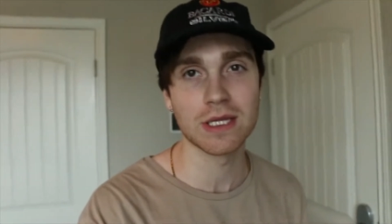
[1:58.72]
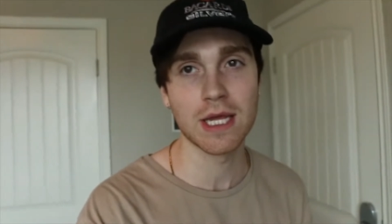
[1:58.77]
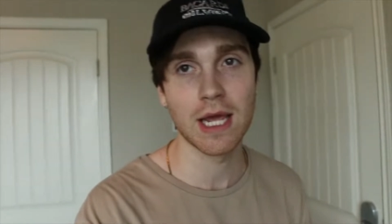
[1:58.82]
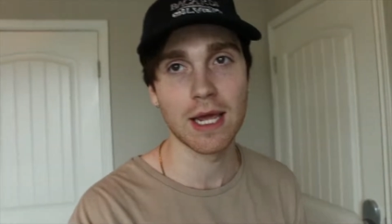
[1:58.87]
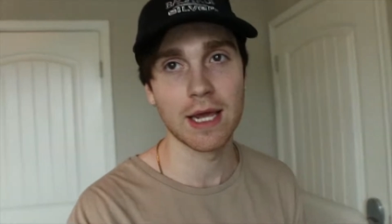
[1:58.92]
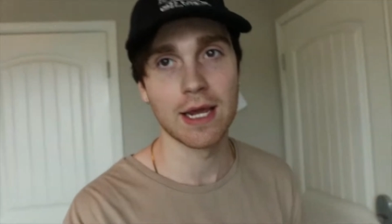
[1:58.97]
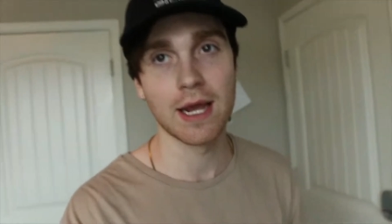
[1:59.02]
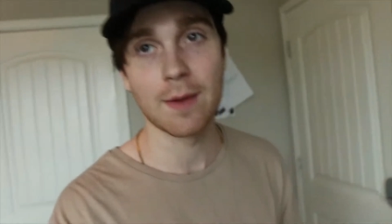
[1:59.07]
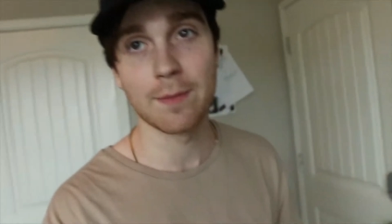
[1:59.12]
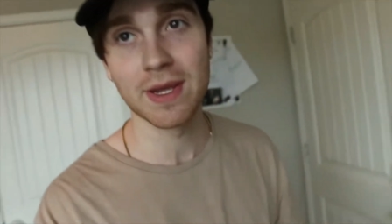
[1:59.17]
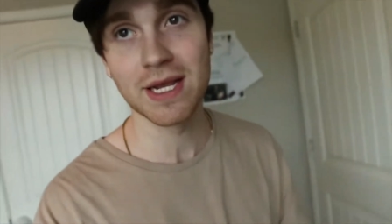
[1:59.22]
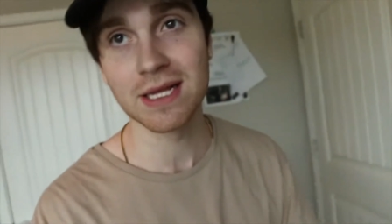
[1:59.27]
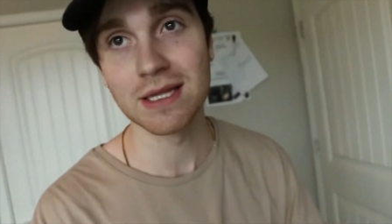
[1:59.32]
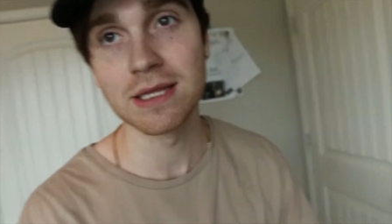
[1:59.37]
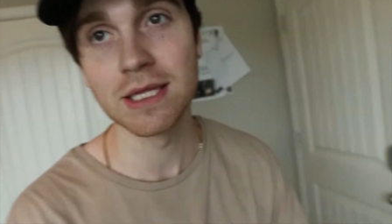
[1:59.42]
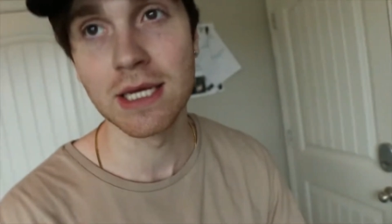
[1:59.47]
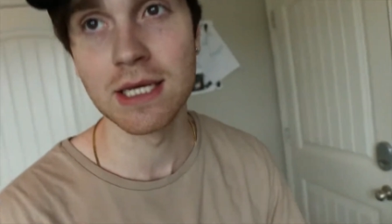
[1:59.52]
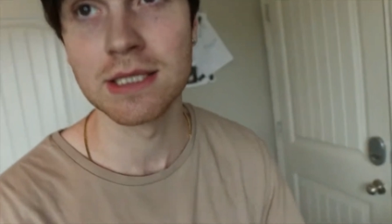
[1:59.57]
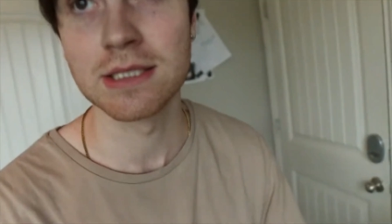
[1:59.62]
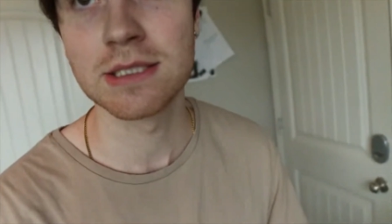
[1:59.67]
day. I make a
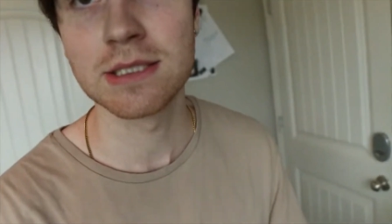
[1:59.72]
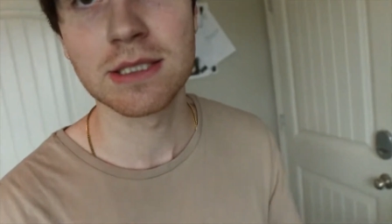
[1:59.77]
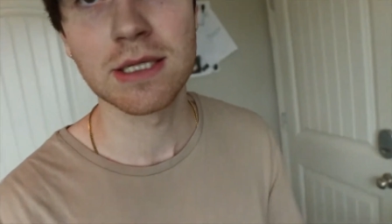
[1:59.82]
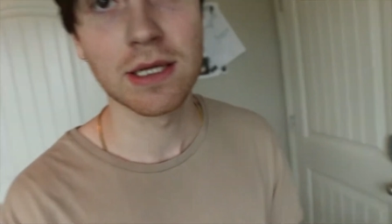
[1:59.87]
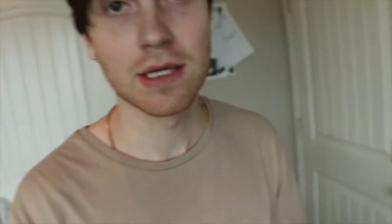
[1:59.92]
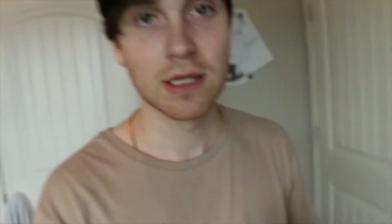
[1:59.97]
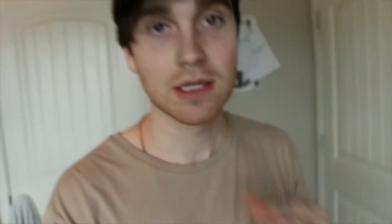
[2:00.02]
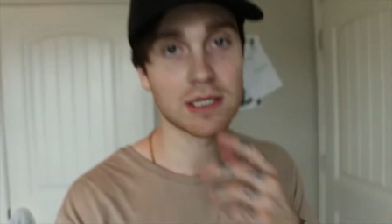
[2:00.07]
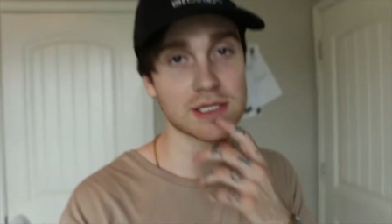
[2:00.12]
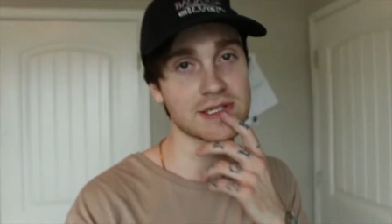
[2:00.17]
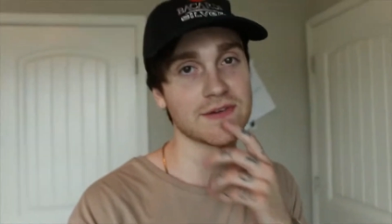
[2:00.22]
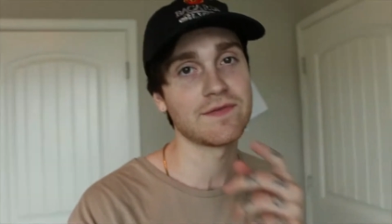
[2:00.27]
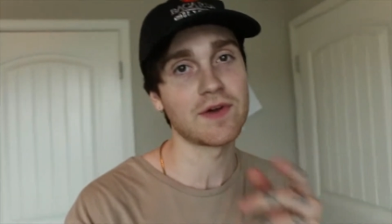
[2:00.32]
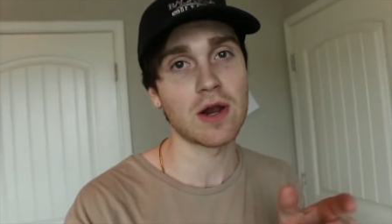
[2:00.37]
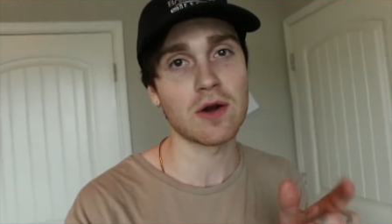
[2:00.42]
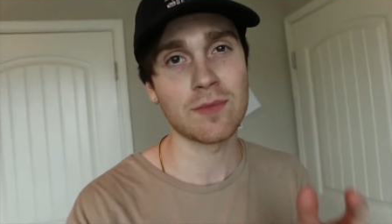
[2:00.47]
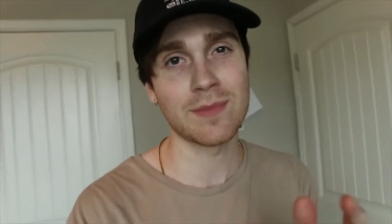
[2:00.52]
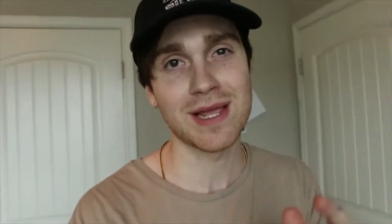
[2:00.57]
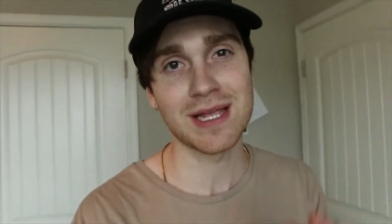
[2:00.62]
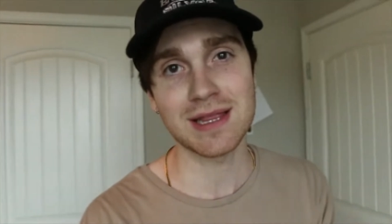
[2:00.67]
list. Because if I
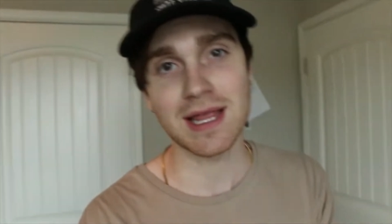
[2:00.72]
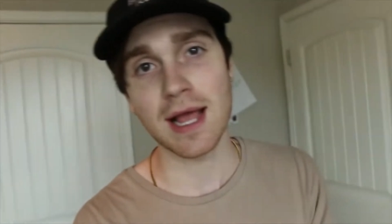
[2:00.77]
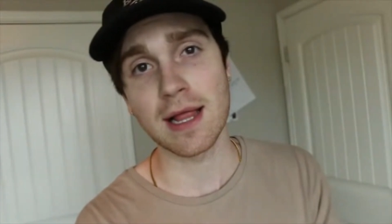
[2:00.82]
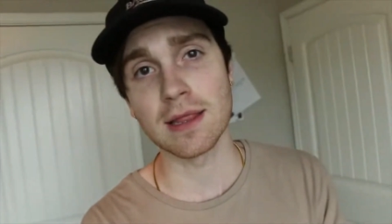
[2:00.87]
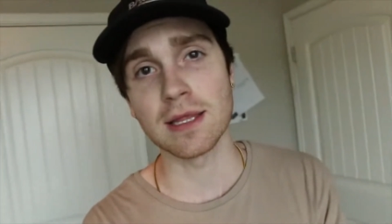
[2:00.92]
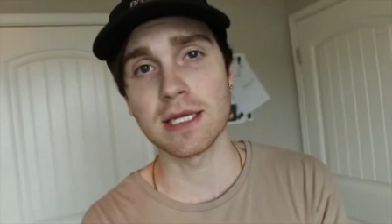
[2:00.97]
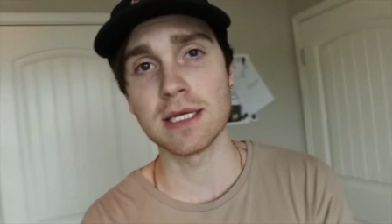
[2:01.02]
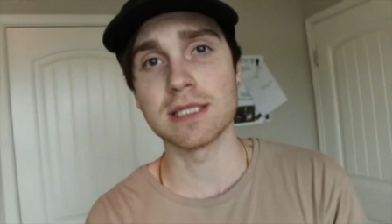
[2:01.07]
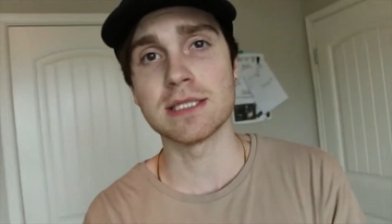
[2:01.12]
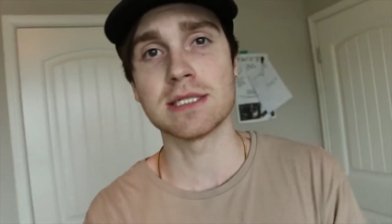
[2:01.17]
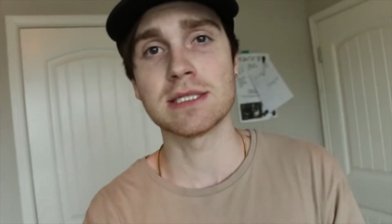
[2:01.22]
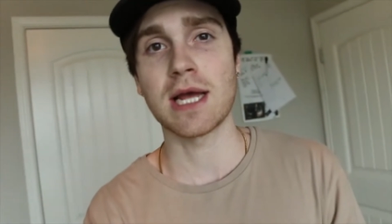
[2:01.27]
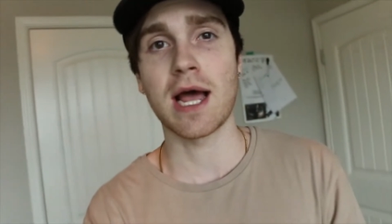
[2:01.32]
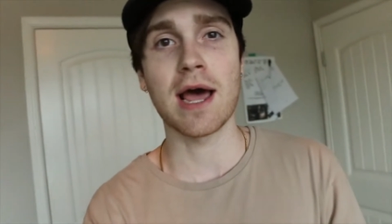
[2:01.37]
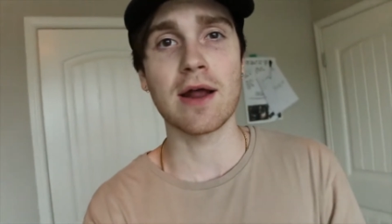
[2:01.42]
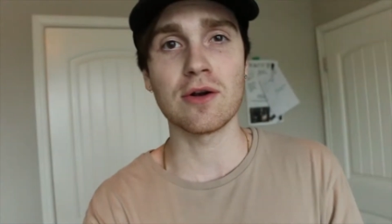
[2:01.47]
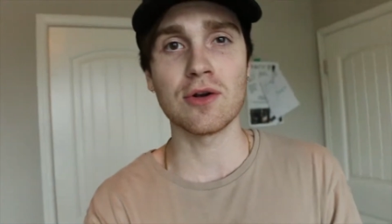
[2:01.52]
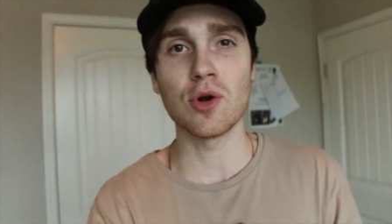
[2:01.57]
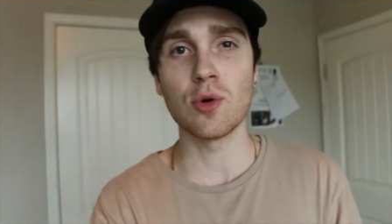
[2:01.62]
don't make that list, I don't